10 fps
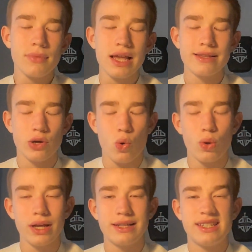the
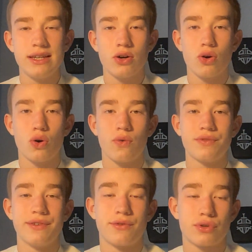whole idea of
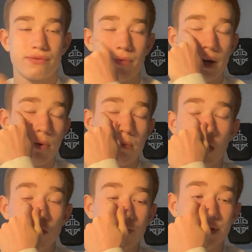the first
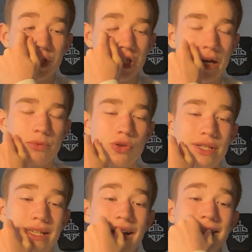part of this chapter,
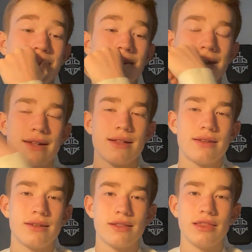is that
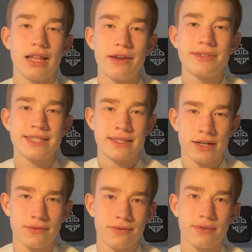life is
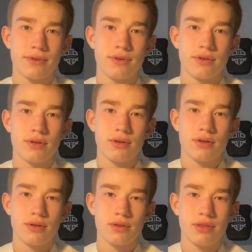tough,
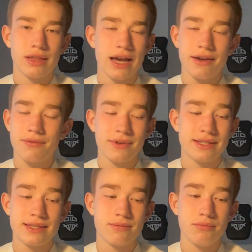life
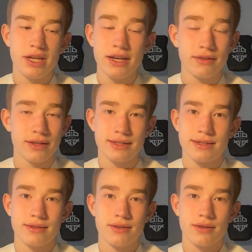is
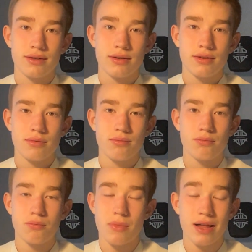meaningless,
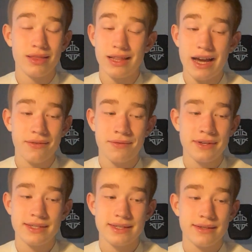life
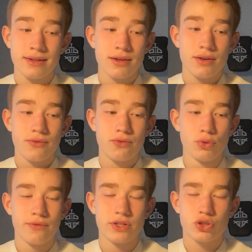is
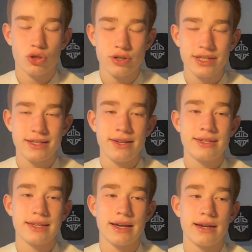full of
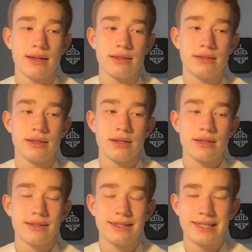atrocities and
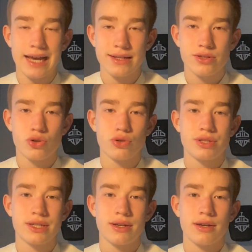
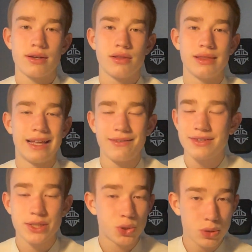disasters, life
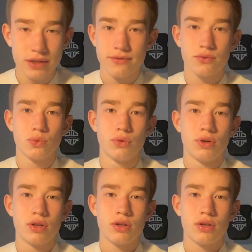is dreadful,